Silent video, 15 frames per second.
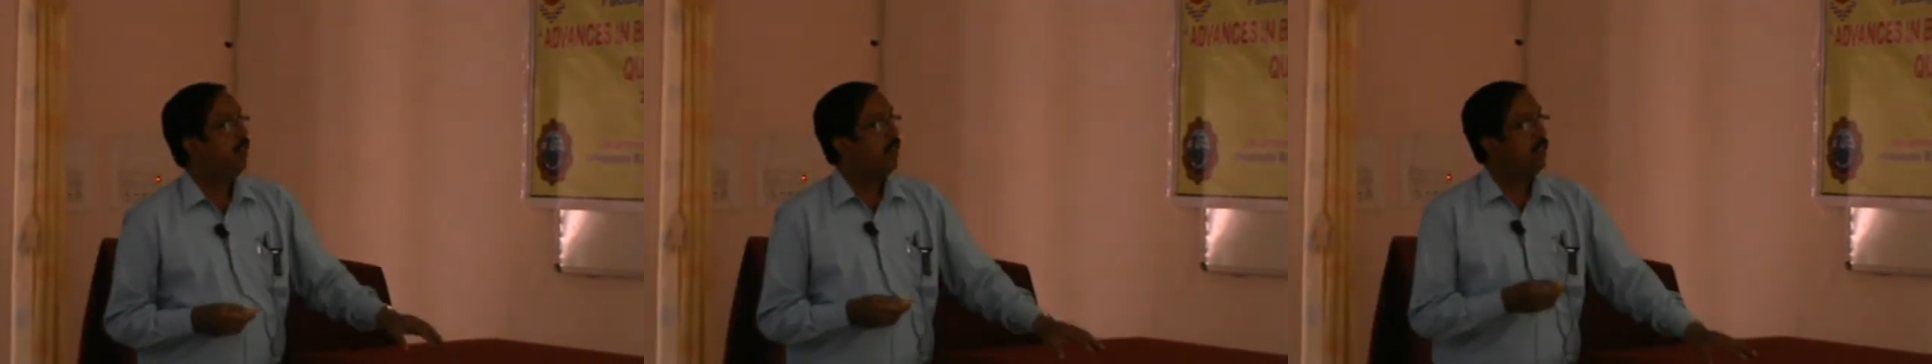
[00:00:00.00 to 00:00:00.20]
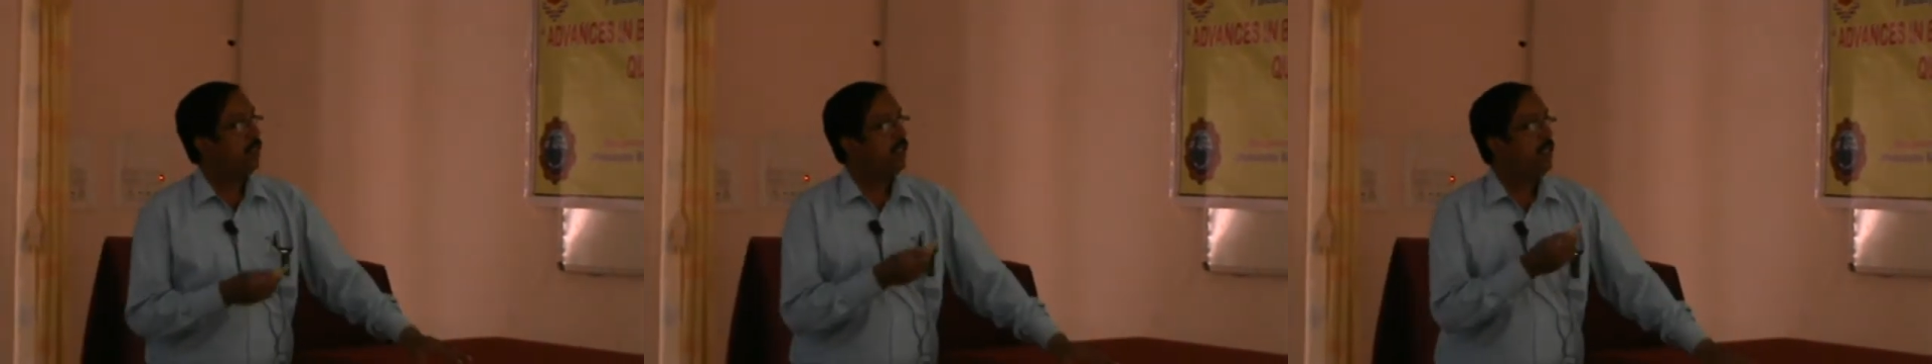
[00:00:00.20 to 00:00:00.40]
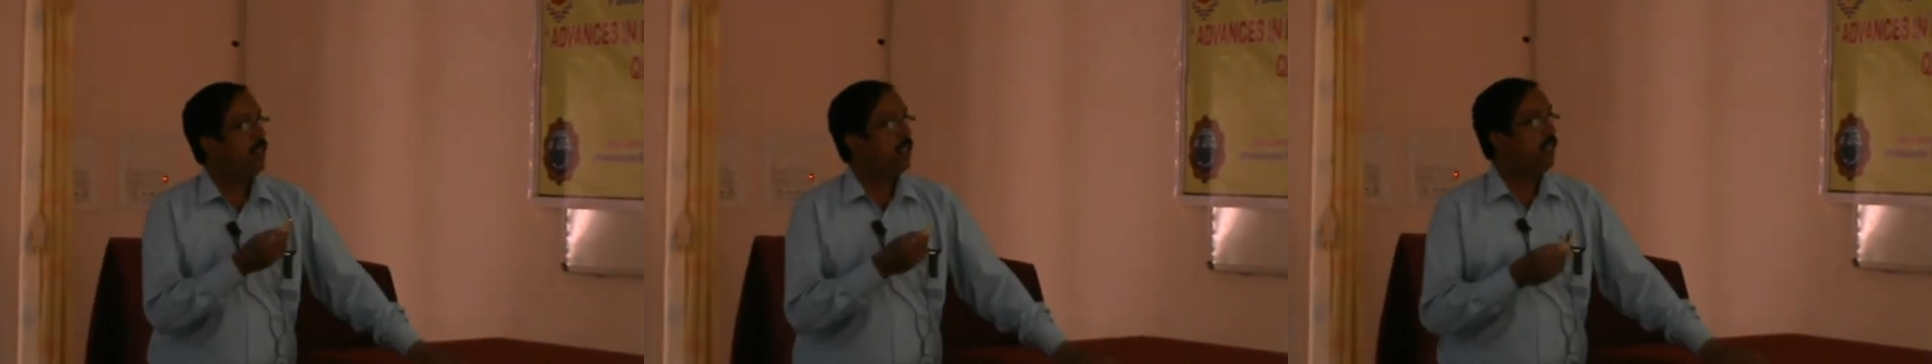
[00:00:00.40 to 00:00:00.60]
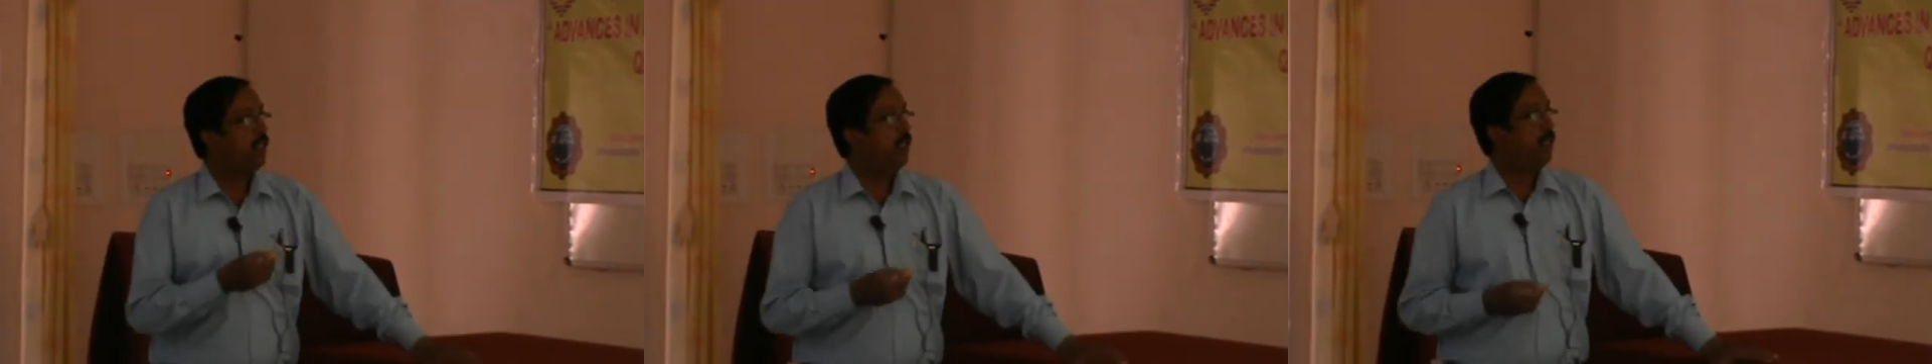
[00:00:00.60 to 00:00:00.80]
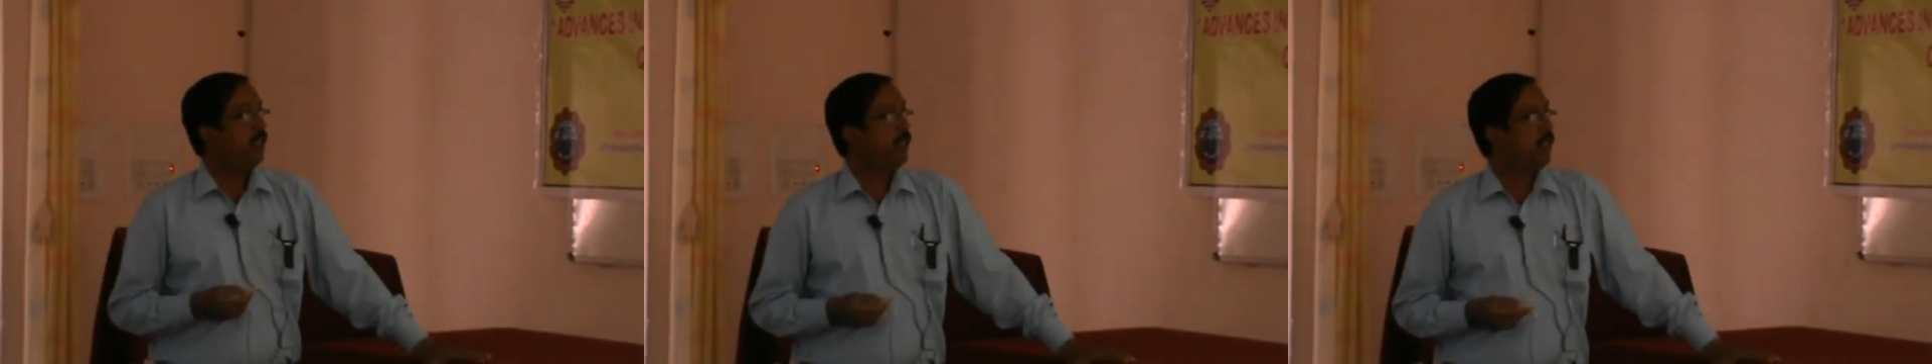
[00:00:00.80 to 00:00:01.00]
And here
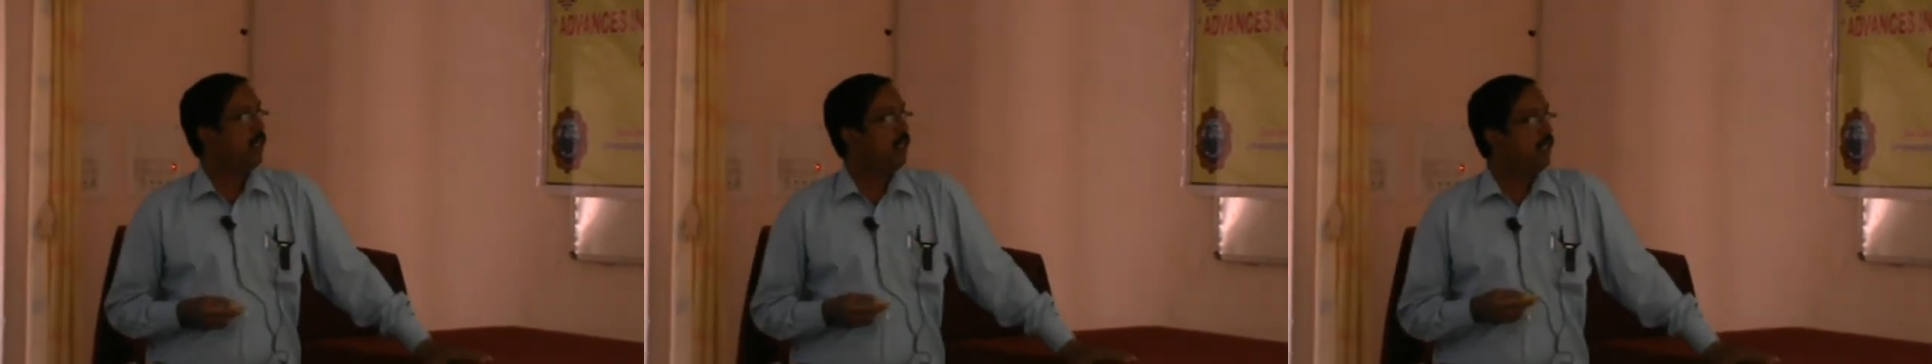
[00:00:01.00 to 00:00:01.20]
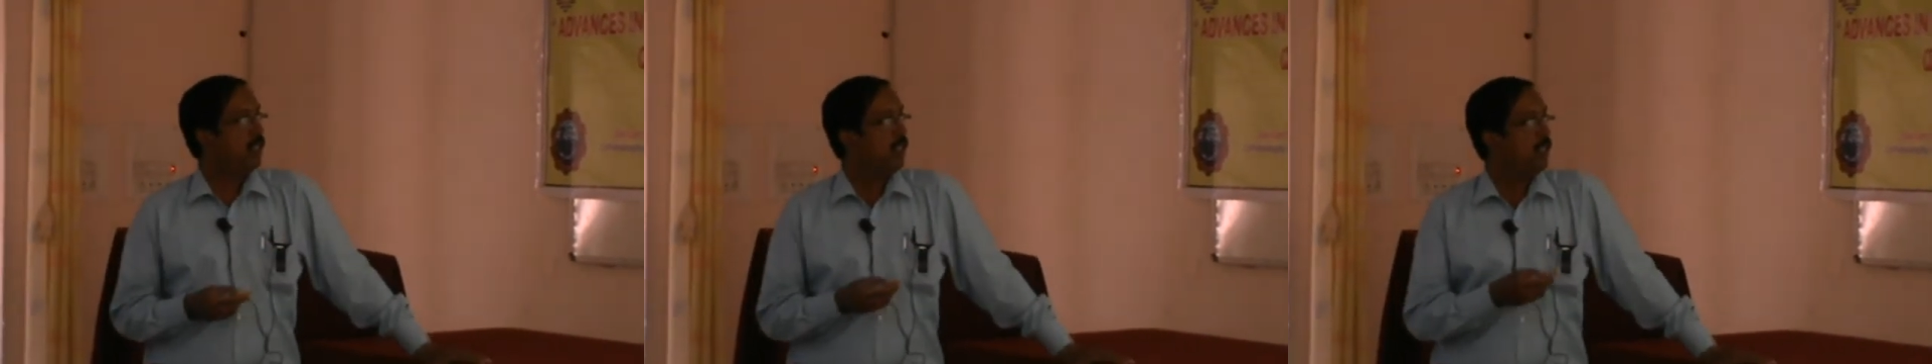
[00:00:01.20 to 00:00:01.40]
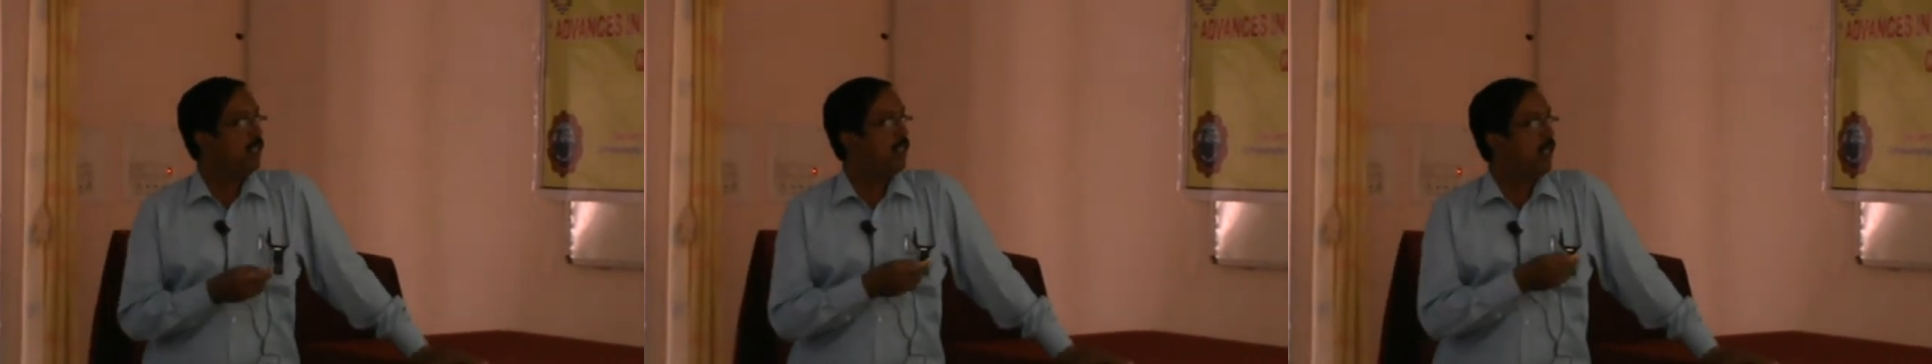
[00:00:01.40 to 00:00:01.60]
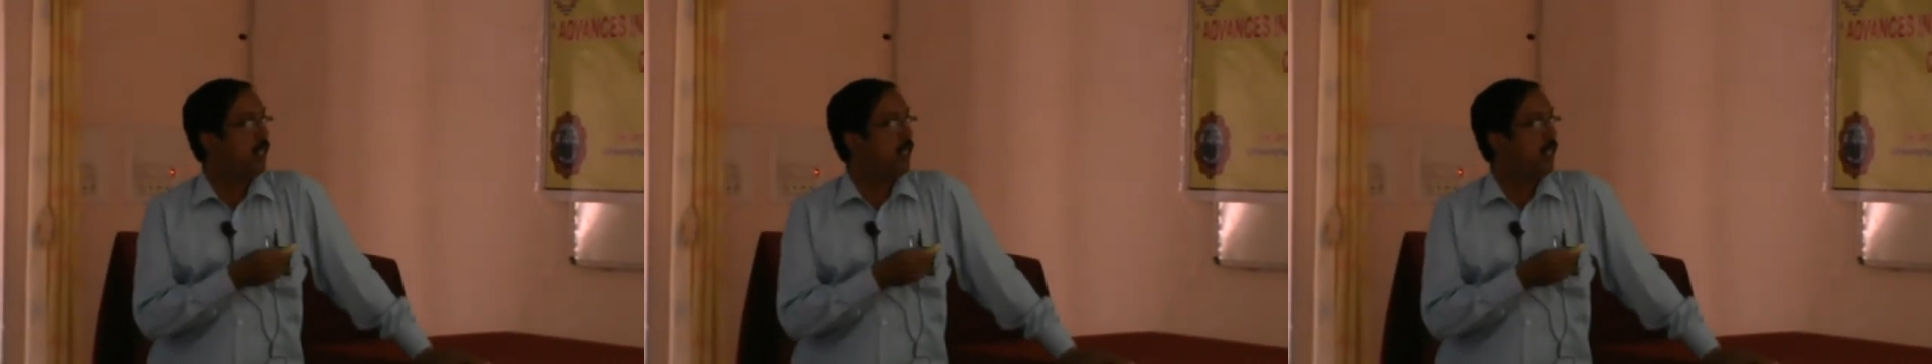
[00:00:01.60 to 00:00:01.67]
the